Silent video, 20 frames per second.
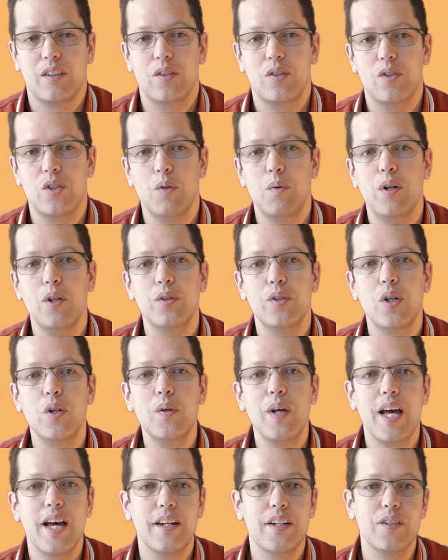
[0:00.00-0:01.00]
So
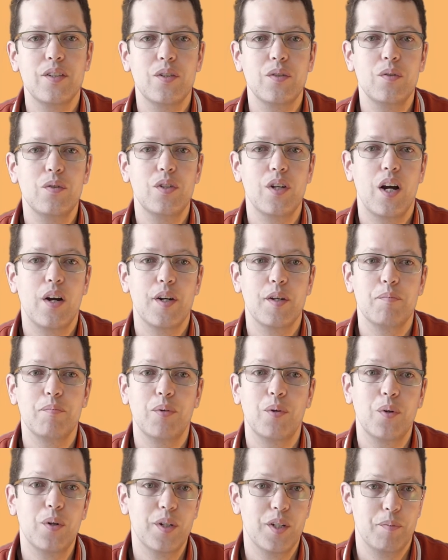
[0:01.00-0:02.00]
although attitudes are
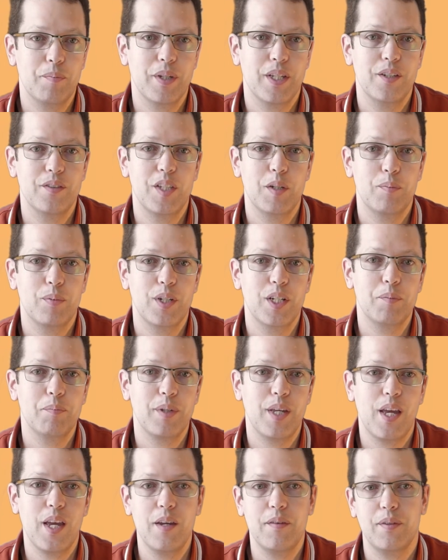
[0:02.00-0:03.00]
important because they predict
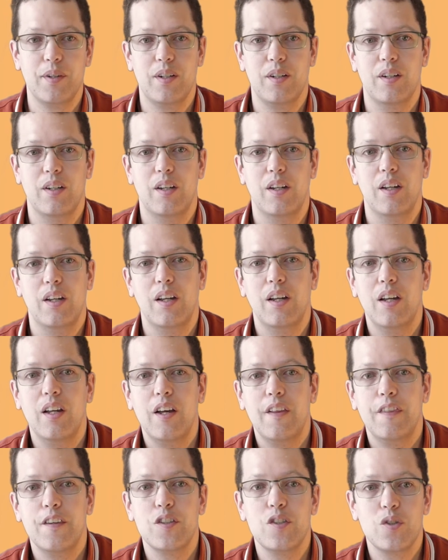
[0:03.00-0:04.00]
behavior,
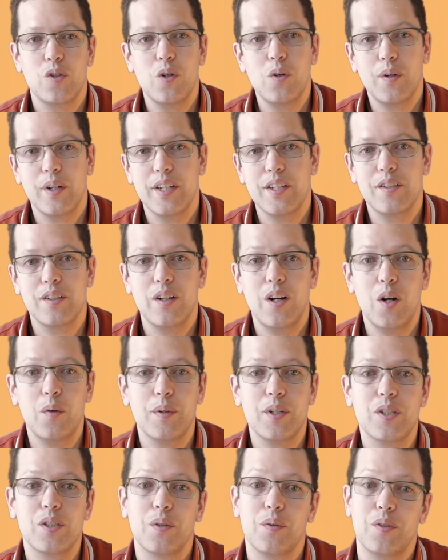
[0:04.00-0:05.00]
the story isn't
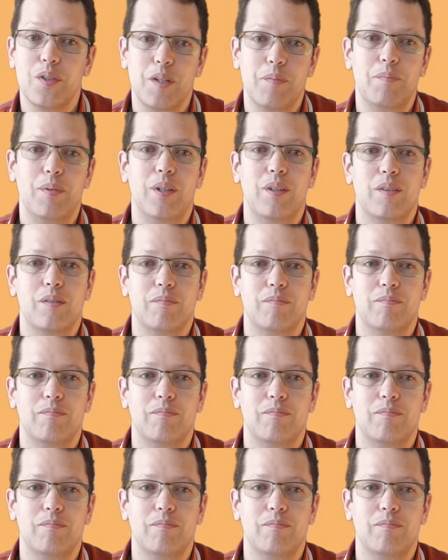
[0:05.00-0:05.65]
always so simple.